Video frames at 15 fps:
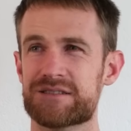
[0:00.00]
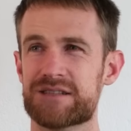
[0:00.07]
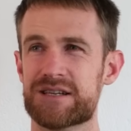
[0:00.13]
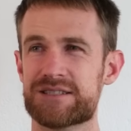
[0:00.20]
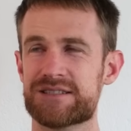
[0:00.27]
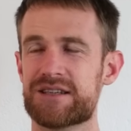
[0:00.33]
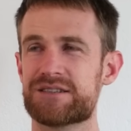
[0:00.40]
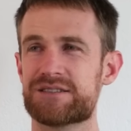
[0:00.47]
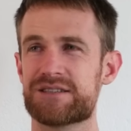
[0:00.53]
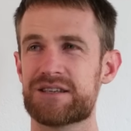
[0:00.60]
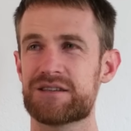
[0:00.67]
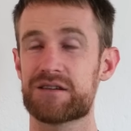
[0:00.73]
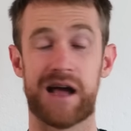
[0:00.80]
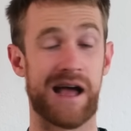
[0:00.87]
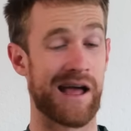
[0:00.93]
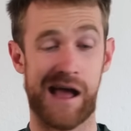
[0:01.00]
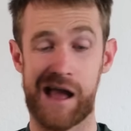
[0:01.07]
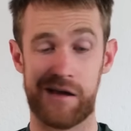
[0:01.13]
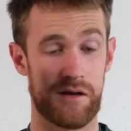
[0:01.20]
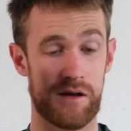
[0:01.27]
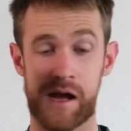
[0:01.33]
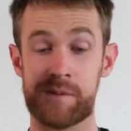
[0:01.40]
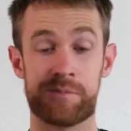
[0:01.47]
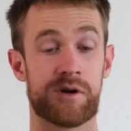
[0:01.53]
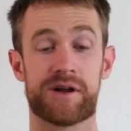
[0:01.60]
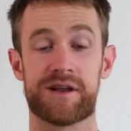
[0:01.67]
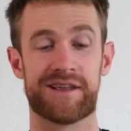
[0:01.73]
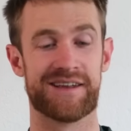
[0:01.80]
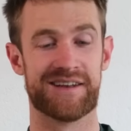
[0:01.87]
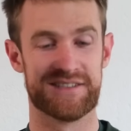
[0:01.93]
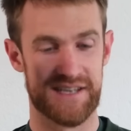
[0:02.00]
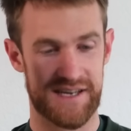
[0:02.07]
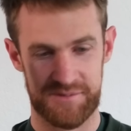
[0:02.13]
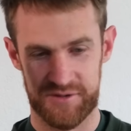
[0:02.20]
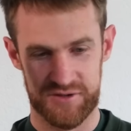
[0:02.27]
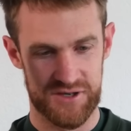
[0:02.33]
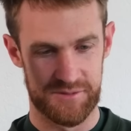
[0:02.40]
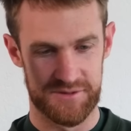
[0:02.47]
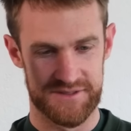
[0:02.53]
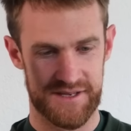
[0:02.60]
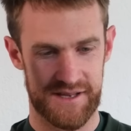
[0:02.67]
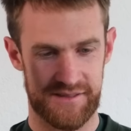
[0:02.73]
Isn't that I'm not going to get into any more trouble today.